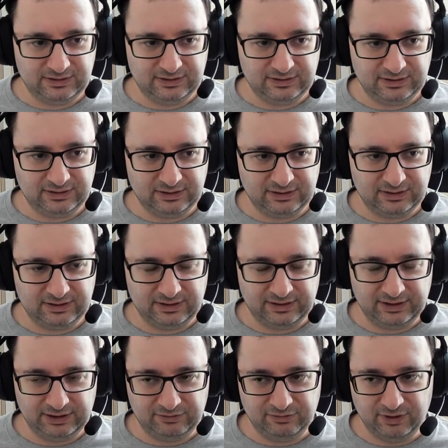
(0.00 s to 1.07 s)
I
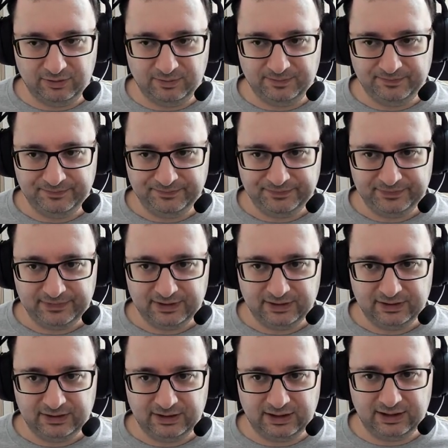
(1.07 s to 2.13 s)
think Roam,
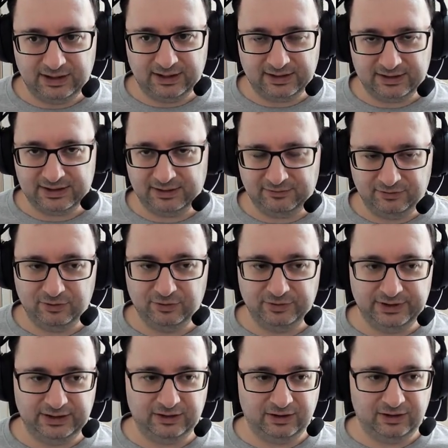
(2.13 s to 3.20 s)
at the time of
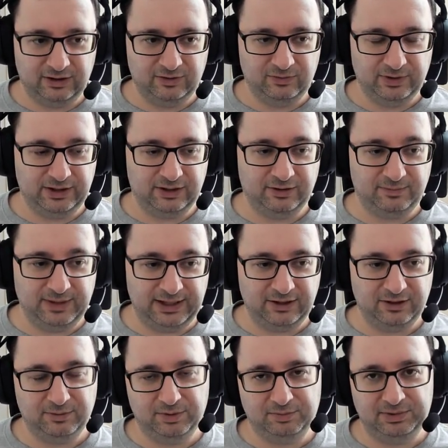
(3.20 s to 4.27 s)
recording, are working on making
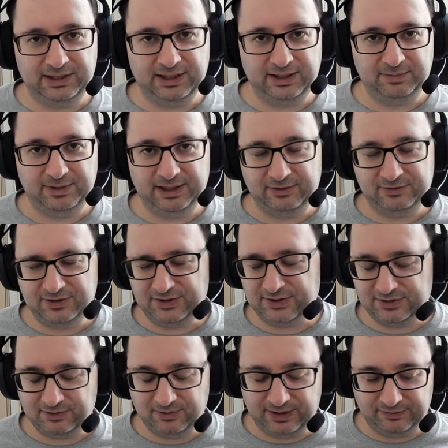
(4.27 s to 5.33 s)
a public API, which is
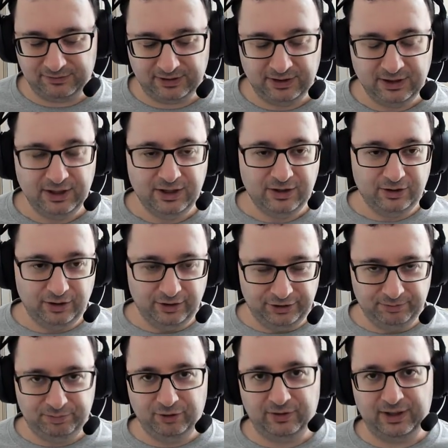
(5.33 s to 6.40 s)
just a way for other
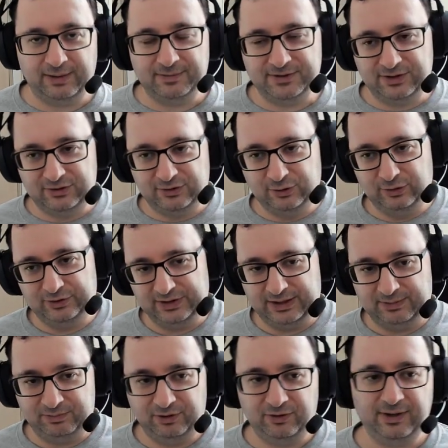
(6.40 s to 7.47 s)
programs to talk to
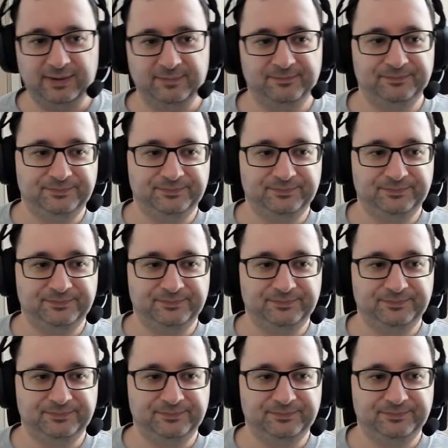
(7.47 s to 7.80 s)
that program.